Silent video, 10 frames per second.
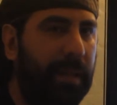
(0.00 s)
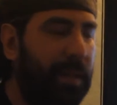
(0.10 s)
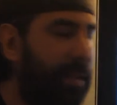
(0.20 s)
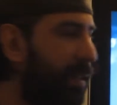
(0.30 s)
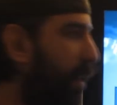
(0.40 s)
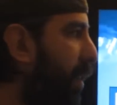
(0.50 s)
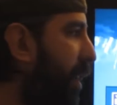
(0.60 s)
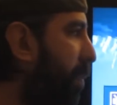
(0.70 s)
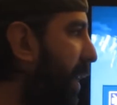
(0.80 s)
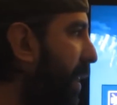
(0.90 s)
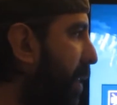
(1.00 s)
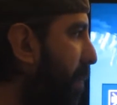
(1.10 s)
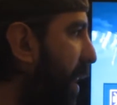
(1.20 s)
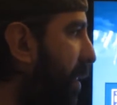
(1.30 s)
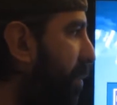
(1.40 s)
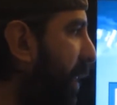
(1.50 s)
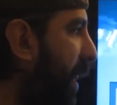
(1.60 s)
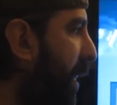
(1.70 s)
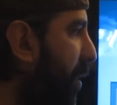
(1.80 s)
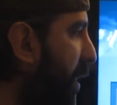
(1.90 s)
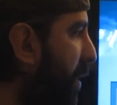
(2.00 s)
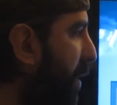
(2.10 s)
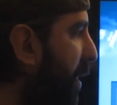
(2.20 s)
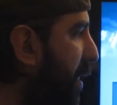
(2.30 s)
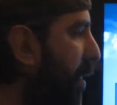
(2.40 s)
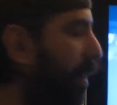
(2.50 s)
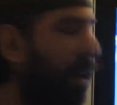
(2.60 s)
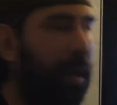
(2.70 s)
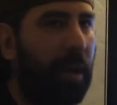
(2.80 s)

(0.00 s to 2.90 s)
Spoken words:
This doesn't only apply to competitive play like you're going to see here,